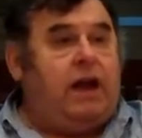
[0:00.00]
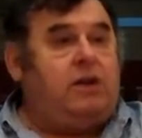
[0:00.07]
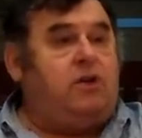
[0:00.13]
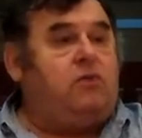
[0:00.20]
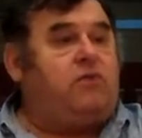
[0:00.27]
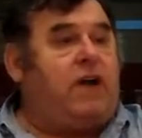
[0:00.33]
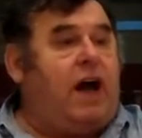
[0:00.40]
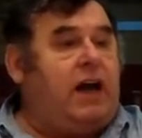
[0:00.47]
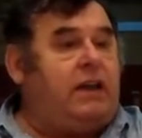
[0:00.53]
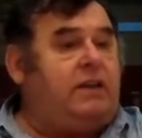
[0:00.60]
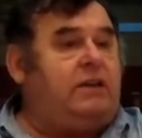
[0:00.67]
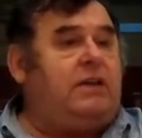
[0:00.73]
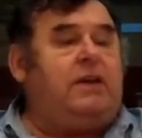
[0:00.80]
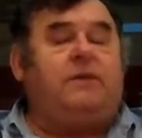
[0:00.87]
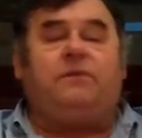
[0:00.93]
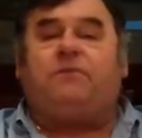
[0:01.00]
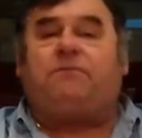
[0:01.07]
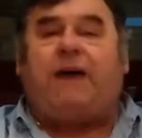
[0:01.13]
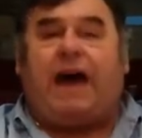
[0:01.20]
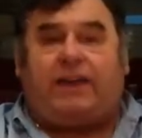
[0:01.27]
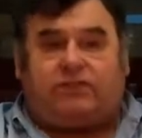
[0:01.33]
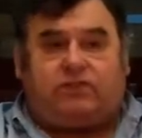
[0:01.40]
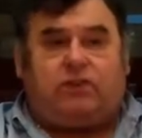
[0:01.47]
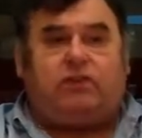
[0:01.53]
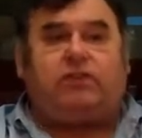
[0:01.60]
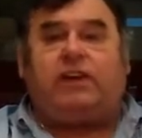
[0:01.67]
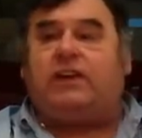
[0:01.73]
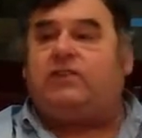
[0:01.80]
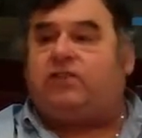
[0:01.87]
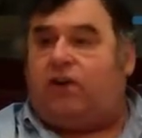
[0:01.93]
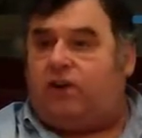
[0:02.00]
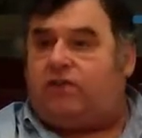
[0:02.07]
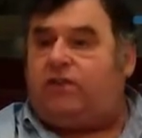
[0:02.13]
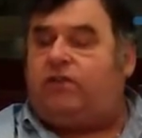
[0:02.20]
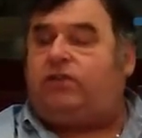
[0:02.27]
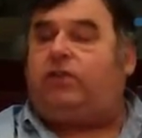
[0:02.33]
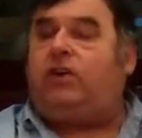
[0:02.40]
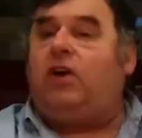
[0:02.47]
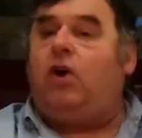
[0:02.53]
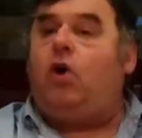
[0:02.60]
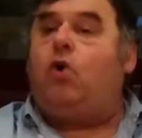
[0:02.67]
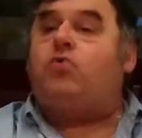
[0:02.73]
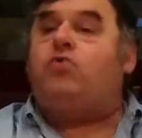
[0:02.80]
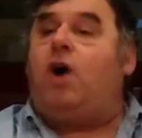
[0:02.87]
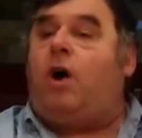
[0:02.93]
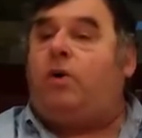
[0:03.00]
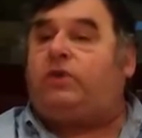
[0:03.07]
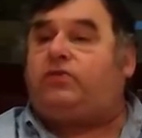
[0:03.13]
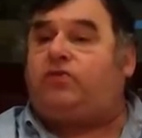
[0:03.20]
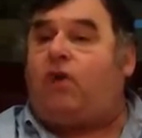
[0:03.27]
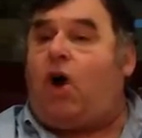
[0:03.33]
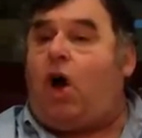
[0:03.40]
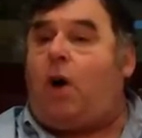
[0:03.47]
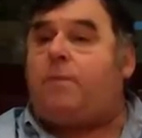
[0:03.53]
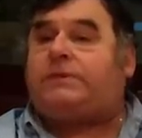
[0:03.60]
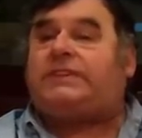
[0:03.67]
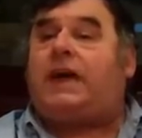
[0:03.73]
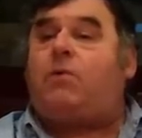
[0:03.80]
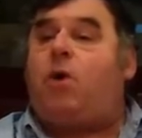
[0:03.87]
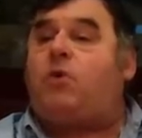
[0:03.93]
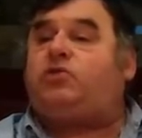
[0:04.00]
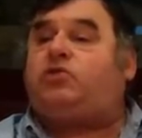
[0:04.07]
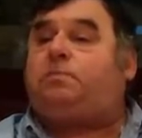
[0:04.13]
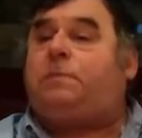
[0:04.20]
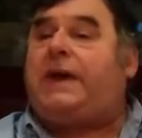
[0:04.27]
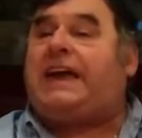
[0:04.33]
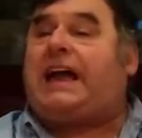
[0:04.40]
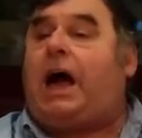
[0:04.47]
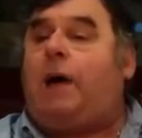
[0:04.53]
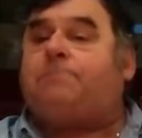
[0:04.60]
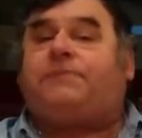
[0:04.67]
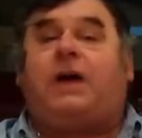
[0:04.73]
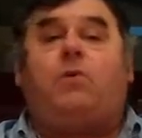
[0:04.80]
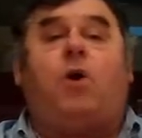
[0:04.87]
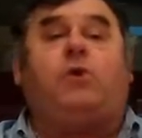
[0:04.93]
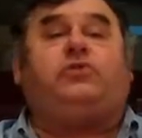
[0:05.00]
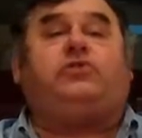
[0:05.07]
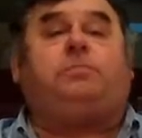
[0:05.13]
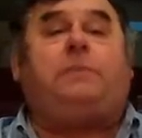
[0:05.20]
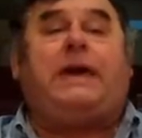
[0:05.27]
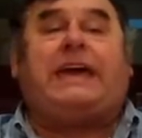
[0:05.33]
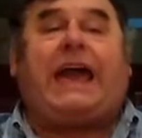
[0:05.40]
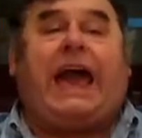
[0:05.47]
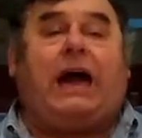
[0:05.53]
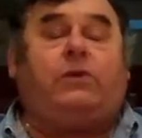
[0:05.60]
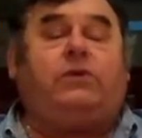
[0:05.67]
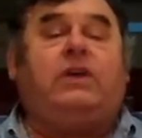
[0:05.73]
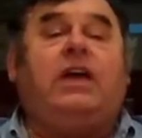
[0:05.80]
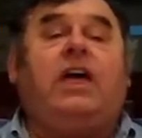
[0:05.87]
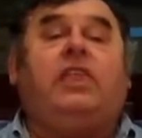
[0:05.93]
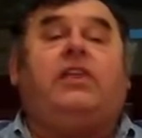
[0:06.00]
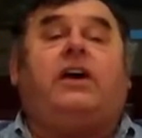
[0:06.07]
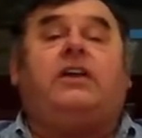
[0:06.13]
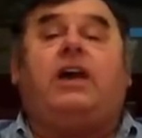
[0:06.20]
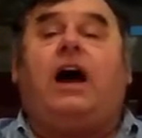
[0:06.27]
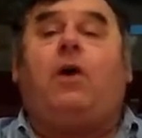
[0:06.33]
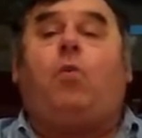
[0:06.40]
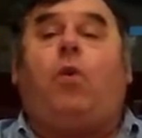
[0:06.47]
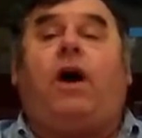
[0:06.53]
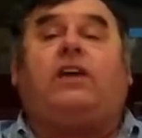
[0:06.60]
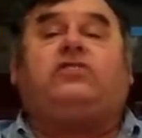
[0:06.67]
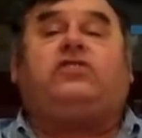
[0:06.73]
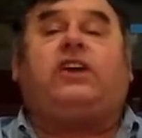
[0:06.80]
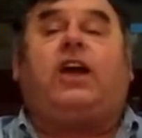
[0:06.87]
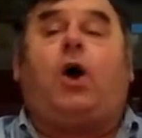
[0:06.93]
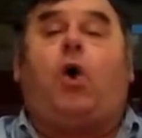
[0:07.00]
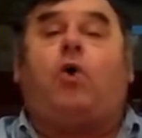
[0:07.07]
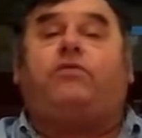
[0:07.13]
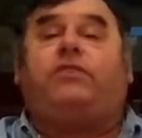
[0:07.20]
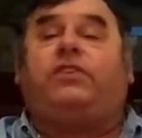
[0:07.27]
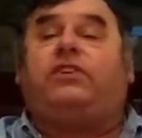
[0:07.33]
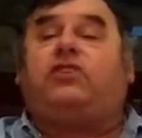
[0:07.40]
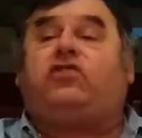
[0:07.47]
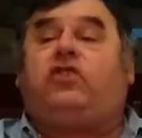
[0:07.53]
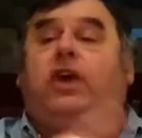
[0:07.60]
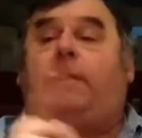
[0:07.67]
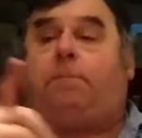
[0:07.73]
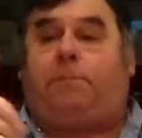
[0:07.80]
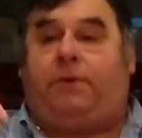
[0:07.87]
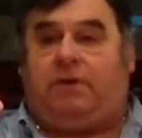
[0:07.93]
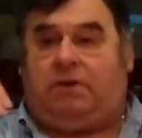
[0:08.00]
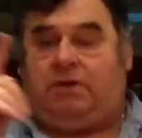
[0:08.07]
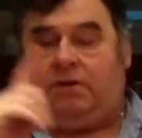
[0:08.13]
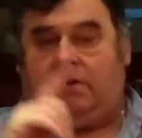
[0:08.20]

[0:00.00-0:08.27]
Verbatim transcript: And you've got pastors in churches who know it's wrong, but they won't speak up, they won't speak out, they're not watching over the sheep